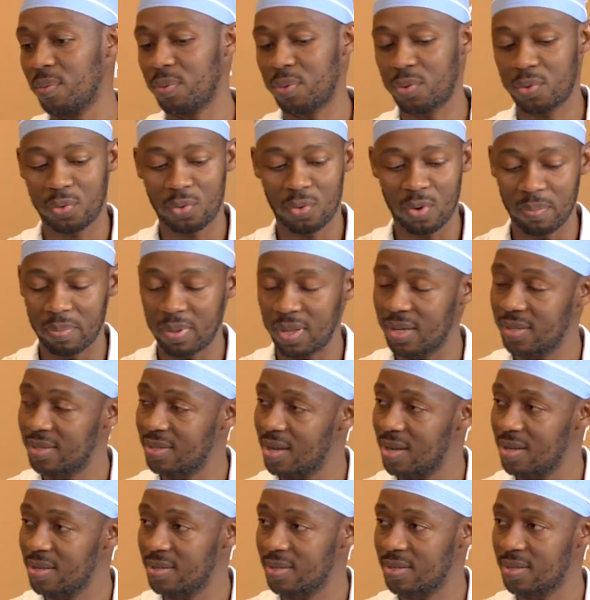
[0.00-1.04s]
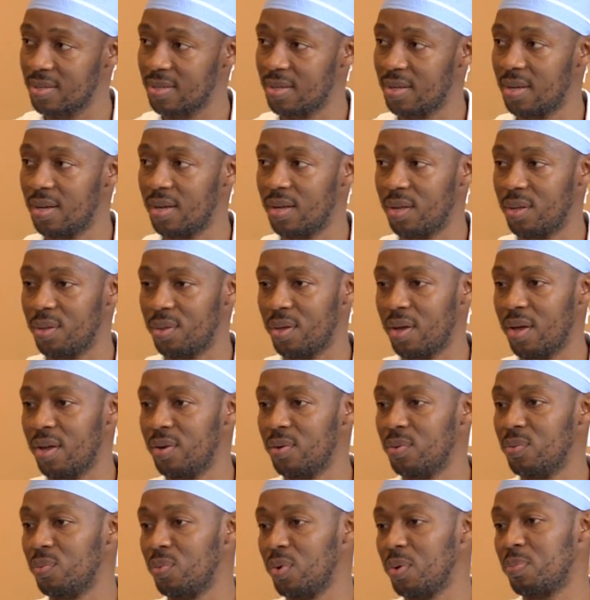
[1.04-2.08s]
Uh, through a blood test, mm -hmm.
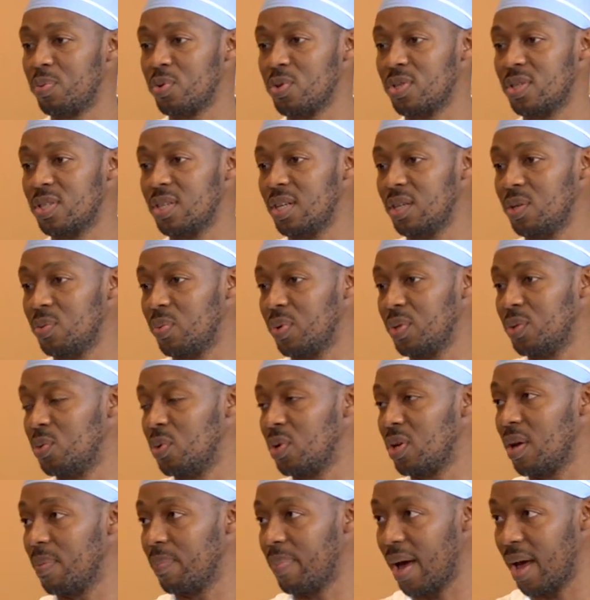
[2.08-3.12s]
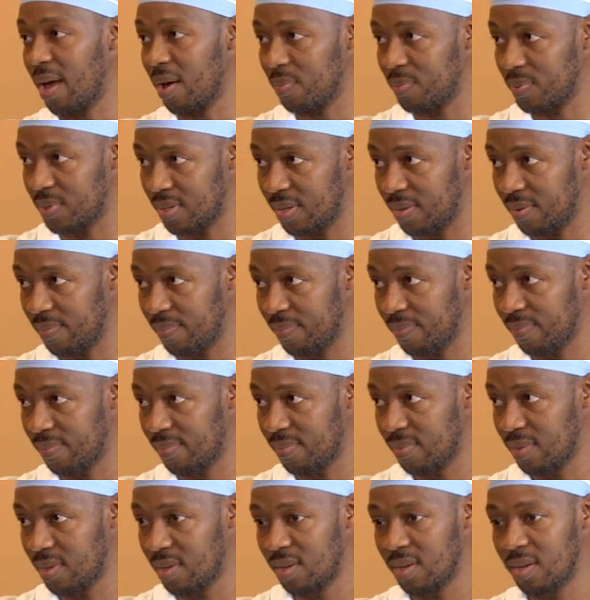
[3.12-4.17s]
then we proceed with doing a biopsy.
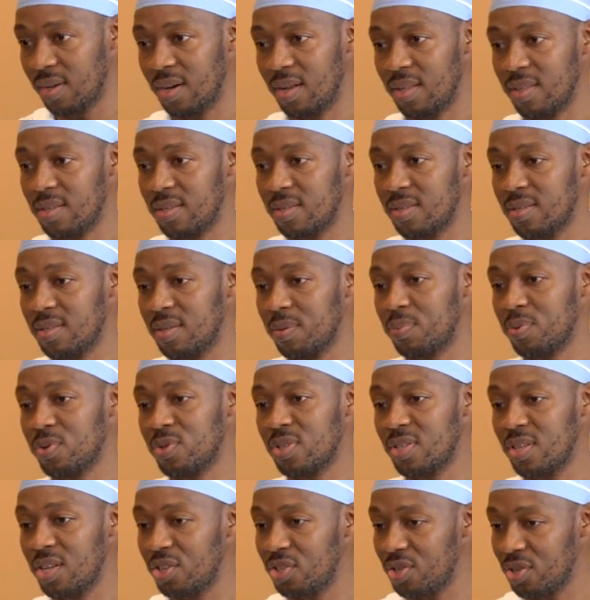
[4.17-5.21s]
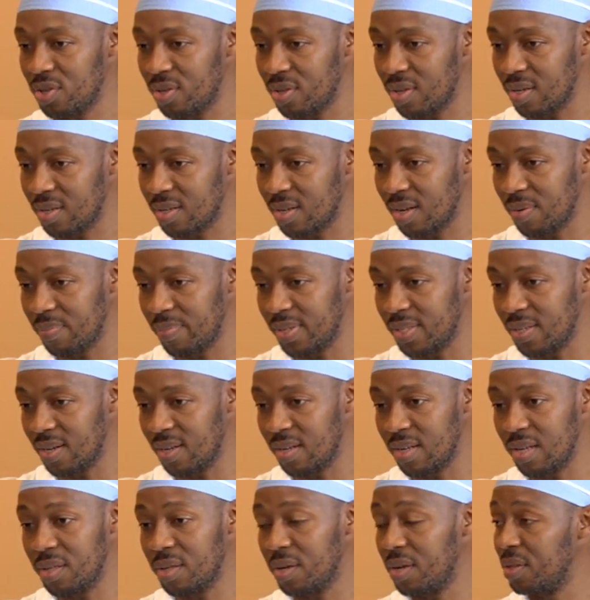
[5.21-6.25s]
Mm-hmm. And this is a procedure that can be
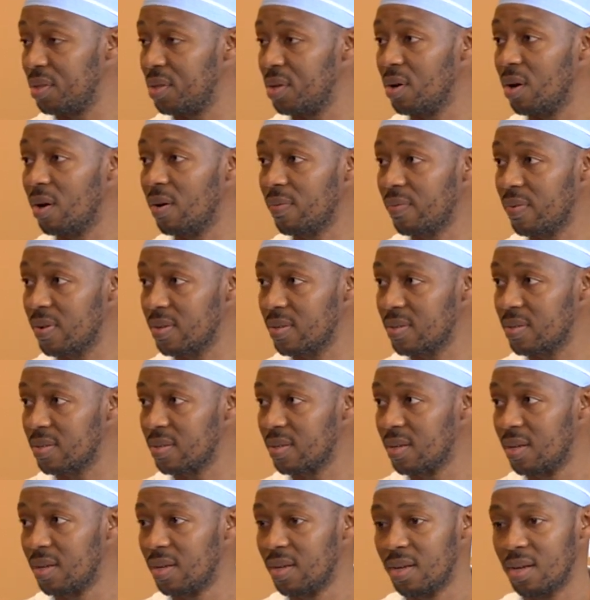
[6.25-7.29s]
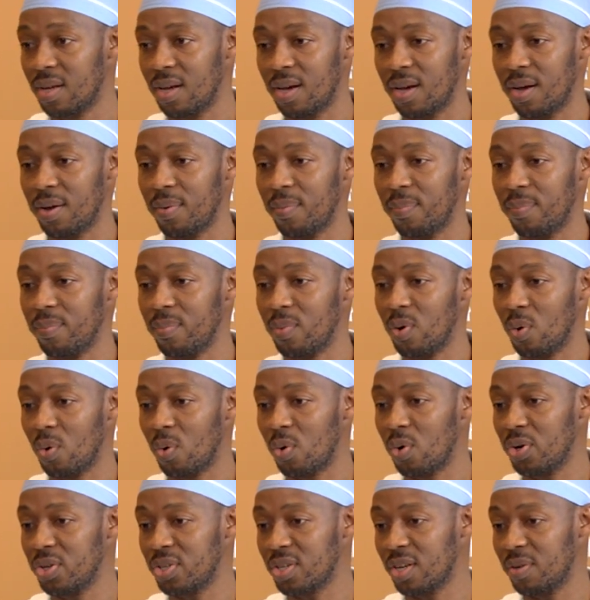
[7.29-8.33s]
done either in the office um,
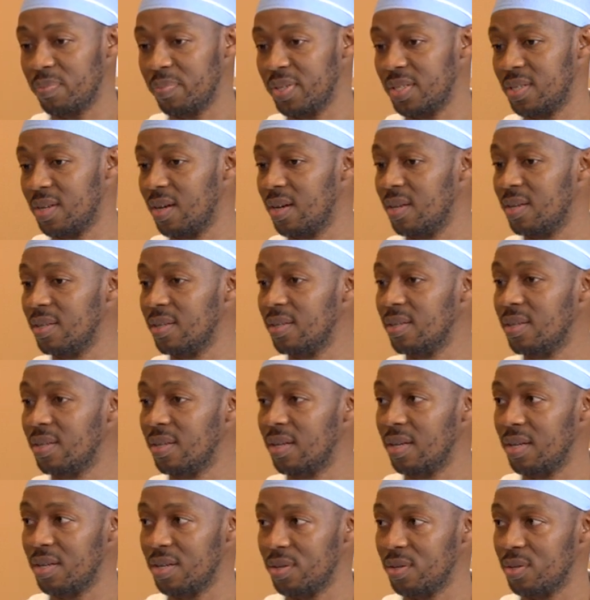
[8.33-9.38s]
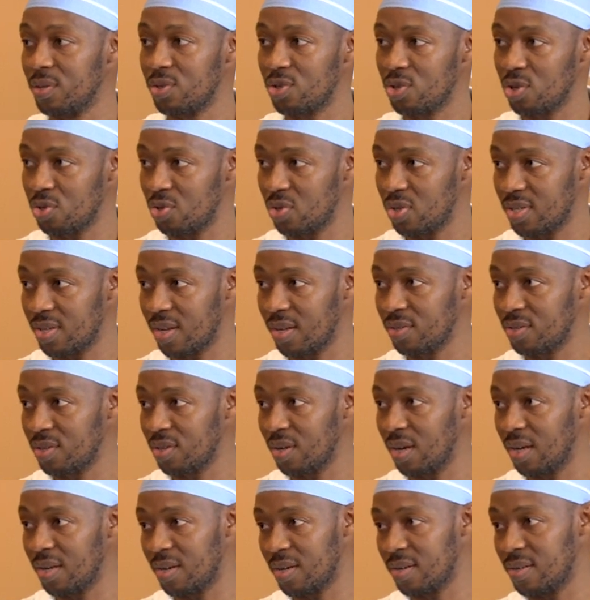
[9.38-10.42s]
or it can be done you know, surgery
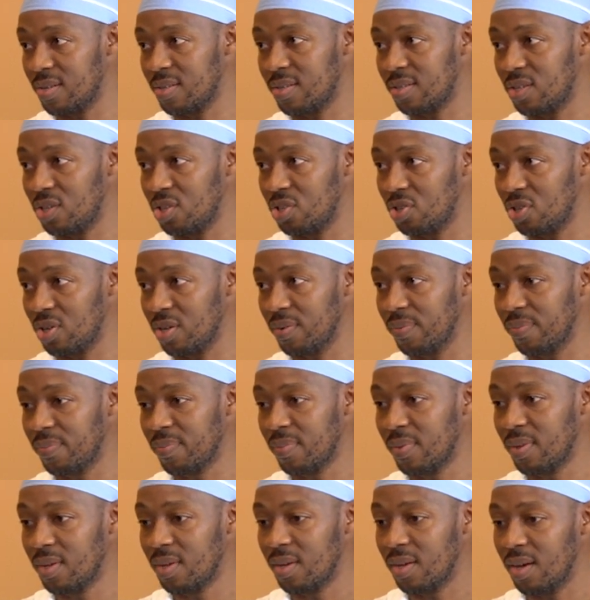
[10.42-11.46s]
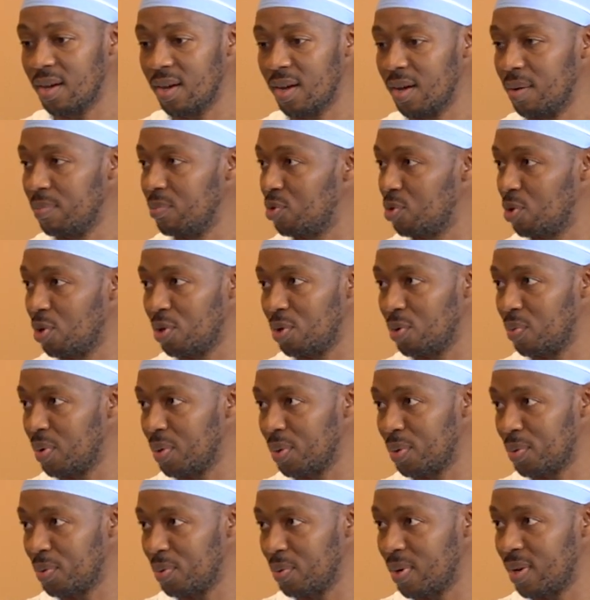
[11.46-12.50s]
center under anesthesia. Mm -hmm. I'm sure you
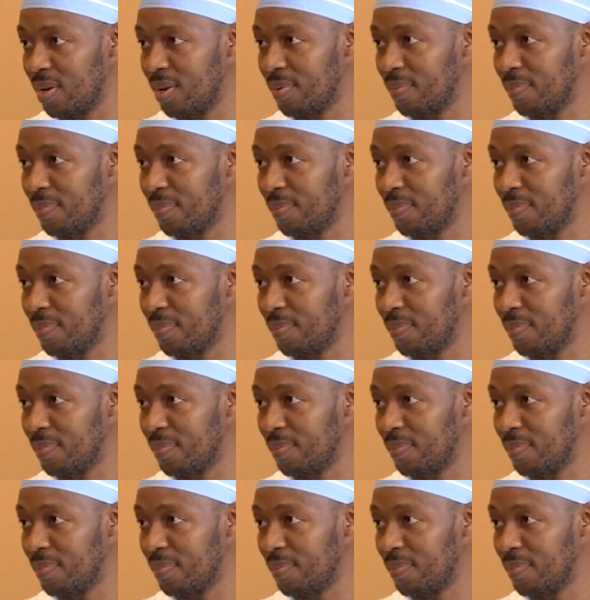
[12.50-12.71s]
went through it.